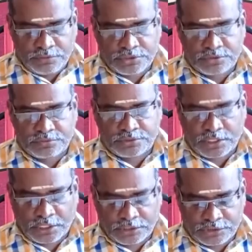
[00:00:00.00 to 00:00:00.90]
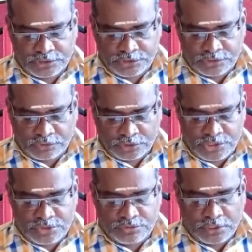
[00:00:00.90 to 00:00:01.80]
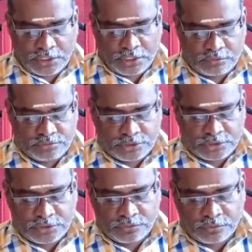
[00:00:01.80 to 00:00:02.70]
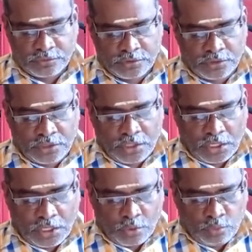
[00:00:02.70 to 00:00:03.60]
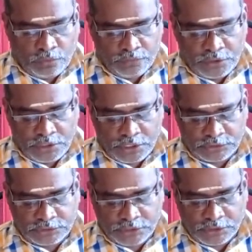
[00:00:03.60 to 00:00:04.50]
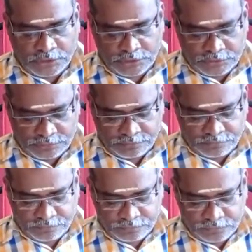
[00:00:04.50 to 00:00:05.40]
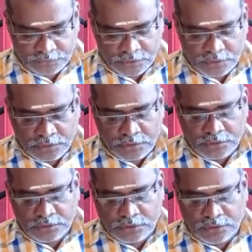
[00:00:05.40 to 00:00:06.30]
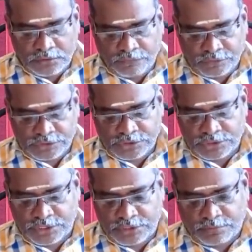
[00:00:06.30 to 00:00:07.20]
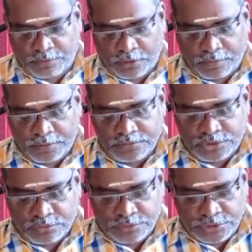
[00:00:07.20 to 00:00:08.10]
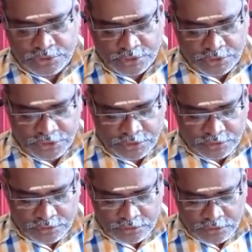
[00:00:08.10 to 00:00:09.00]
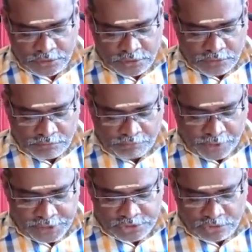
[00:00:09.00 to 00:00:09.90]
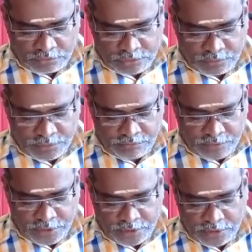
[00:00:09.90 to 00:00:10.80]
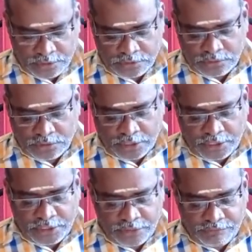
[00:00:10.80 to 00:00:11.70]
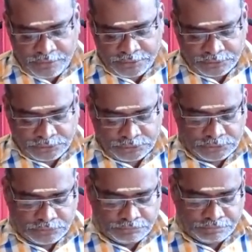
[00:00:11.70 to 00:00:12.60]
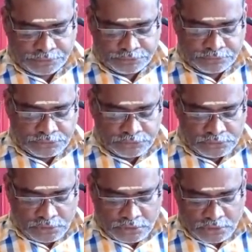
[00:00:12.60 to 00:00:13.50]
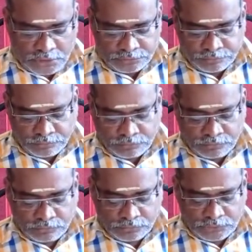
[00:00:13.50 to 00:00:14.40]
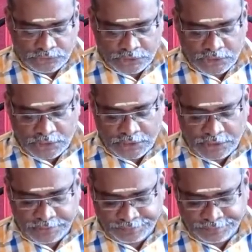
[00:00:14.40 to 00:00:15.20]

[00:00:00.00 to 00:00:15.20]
by step strategy to achieve an objective. How do we construct it? Then, first state the problems to be studied, brainstorm to be made, identify and primary and secondary,